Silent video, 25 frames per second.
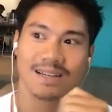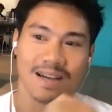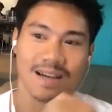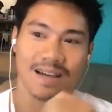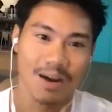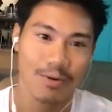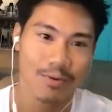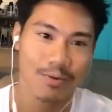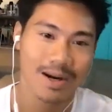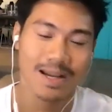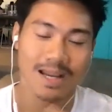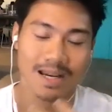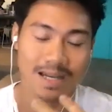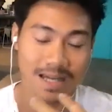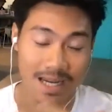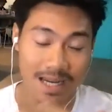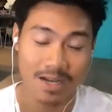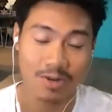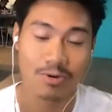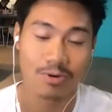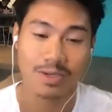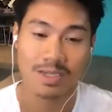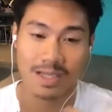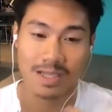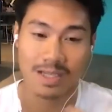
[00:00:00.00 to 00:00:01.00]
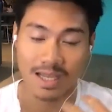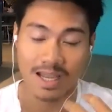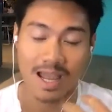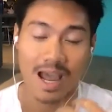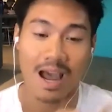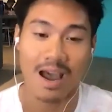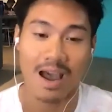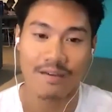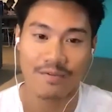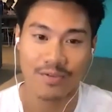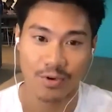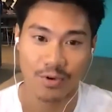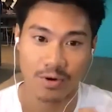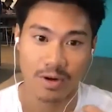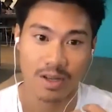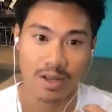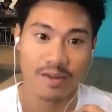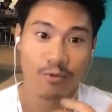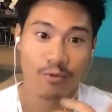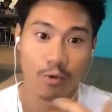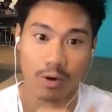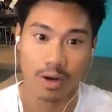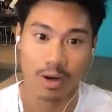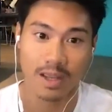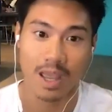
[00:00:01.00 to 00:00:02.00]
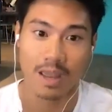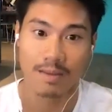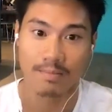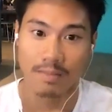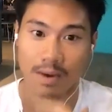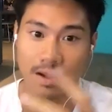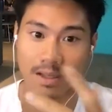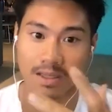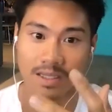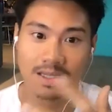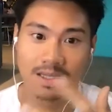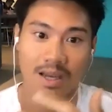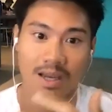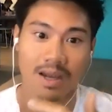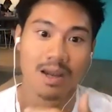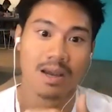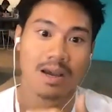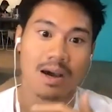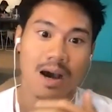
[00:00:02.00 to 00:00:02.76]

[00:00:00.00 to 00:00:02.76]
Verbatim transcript: I want to continuously have thirty, forty K months.